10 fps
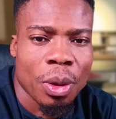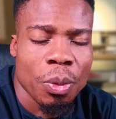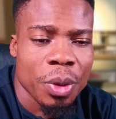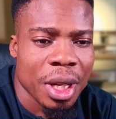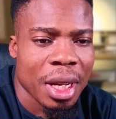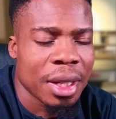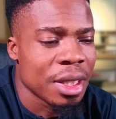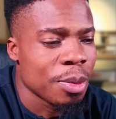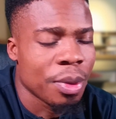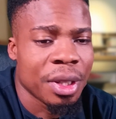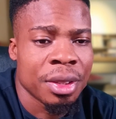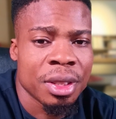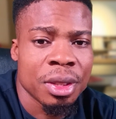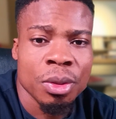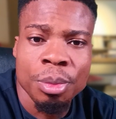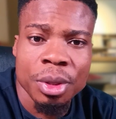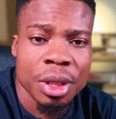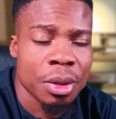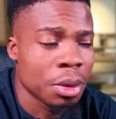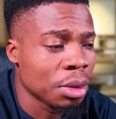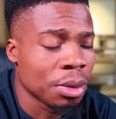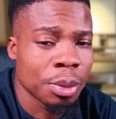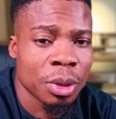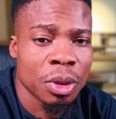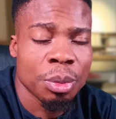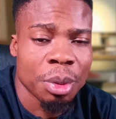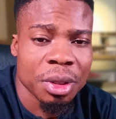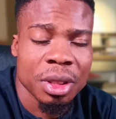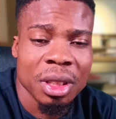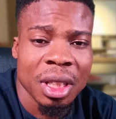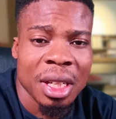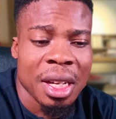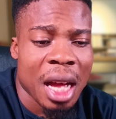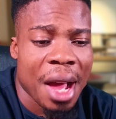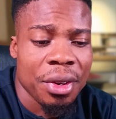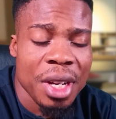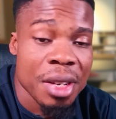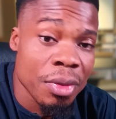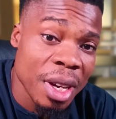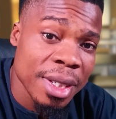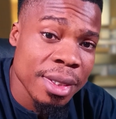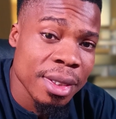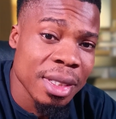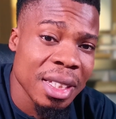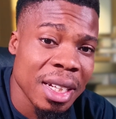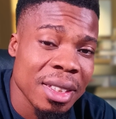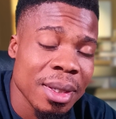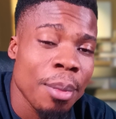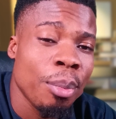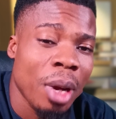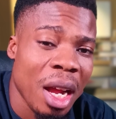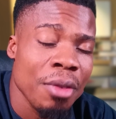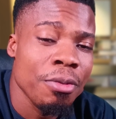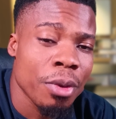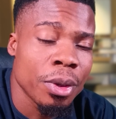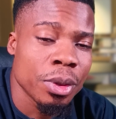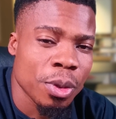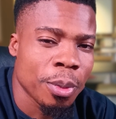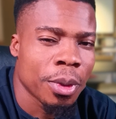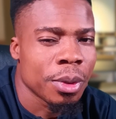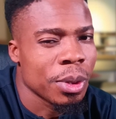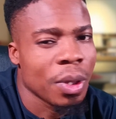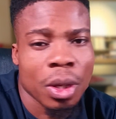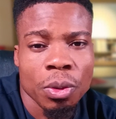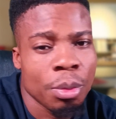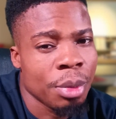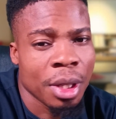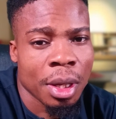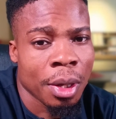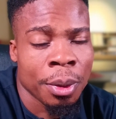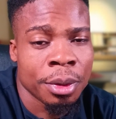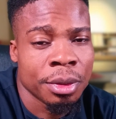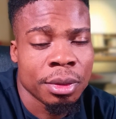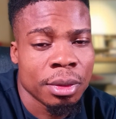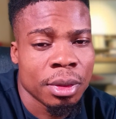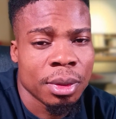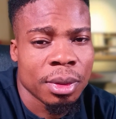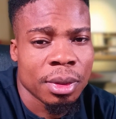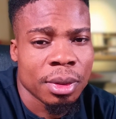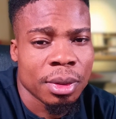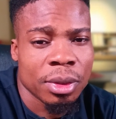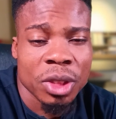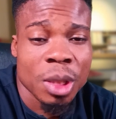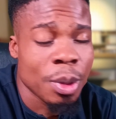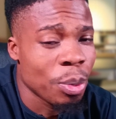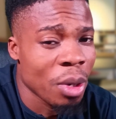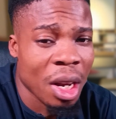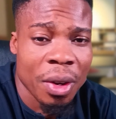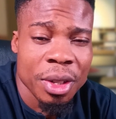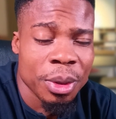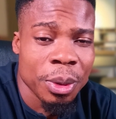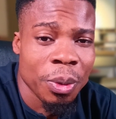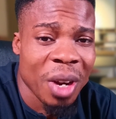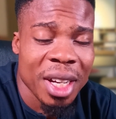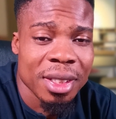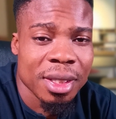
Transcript: we can experience this. Nobody knows tomorrow, but another advice is that plan for your tomorrow so that you won't be alone. Treat people around you right